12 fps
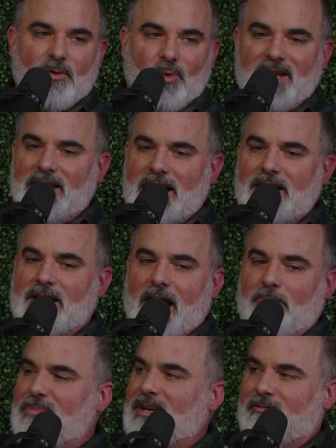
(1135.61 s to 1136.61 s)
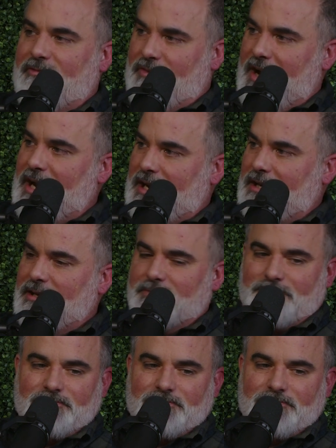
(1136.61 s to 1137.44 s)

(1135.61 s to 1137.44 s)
We need not be afraid